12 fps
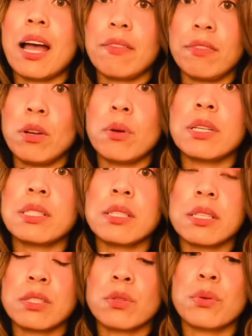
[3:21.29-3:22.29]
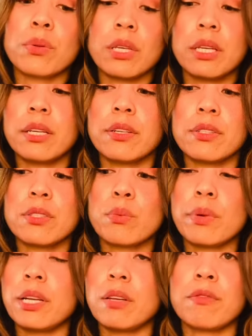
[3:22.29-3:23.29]
I've noticed this through the years,
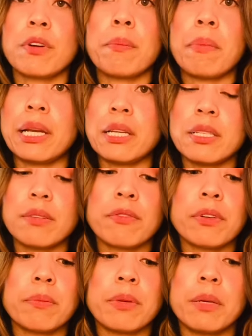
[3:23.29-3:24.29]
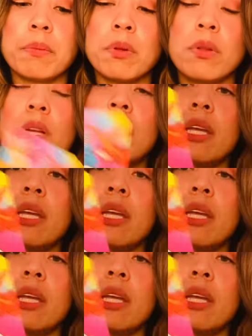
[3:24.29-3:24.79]
reading for many different people.